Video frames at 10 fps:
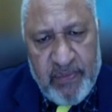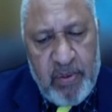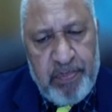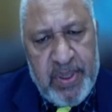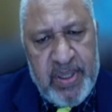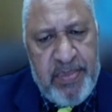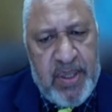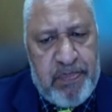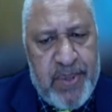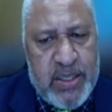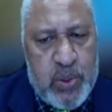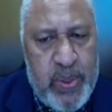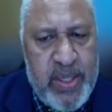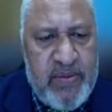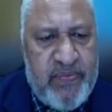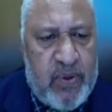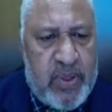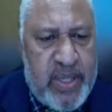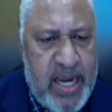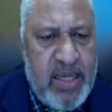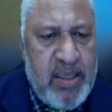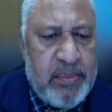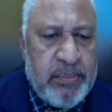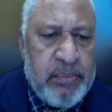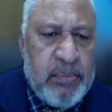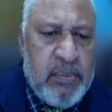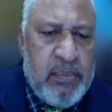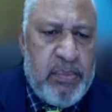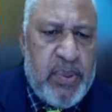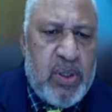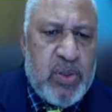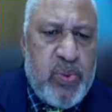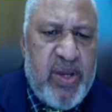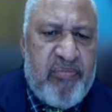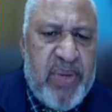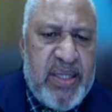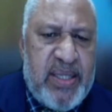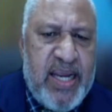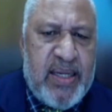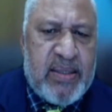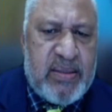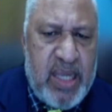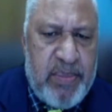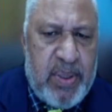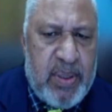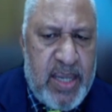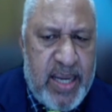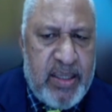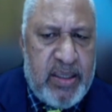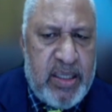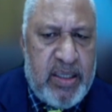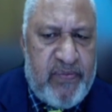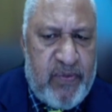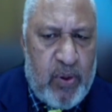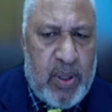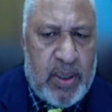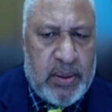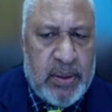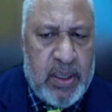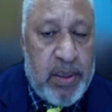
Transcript: from pandemic price swings for cane because we have maintained a stable guaranteed floor,